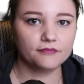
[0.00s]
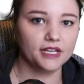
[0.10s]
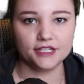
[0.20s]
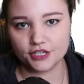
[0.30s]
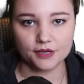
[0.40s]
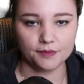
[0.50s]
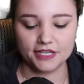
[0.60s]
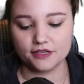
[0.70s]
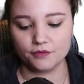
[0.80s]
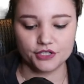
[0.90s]
it just
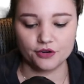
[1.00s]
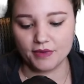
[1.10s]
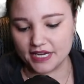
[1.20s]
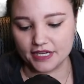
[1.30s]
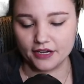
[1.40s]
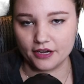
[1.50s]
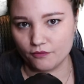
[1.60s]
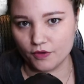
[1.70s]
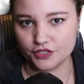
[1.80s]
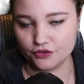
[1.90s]
depends on what you're making
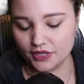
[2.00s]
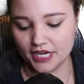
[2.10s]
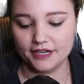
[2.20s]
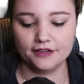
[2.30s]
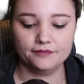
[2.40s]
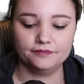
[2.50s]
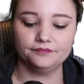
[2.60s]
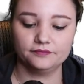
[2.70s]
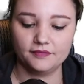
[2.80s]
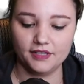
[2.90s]
and what you like.
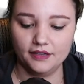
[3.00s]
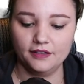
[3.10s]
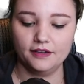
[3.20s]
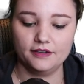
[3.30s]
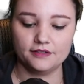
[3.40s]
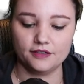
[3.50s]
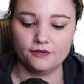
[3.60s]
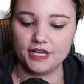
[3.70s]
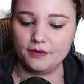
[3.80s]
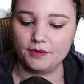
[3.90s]
So
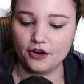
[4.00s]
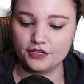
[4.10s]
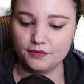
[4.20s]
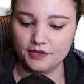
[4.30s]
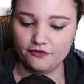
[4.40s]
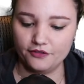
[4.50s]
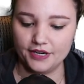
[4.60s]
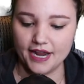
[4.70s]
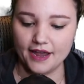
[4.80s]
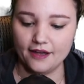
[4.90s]
we'll keep it RGB for
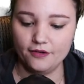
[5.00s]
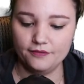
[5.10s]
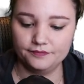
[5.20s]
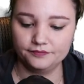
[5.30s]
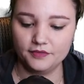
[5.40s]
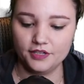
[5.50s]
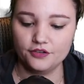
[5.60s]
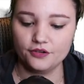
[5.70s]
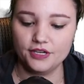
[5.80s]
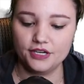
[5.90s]
now. You
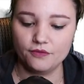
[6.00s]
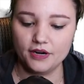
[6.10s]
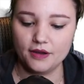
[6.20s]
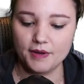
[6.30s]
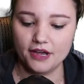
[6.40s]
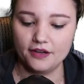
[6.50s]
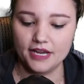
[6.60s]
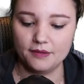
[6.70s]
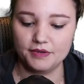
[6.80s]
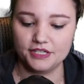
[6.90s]
don't need to worry about
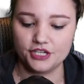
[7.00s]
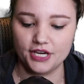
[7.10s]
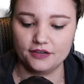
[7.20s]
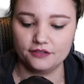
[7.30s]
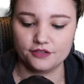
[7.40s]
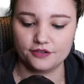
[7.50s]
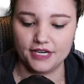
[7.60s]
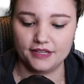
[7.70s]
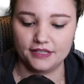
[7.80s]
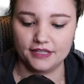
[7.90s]
8-bit channels or
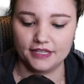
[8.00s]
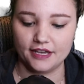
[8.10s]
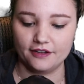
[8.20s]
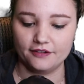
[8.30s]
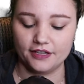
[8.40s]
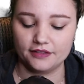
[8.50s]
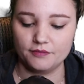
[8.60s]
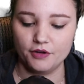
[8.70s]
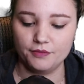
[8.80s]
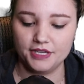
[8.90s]
anything like that at the
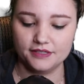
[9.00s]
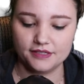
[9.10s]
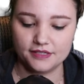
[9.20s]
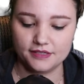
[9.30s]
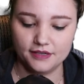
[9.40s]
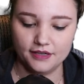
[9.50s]
moment.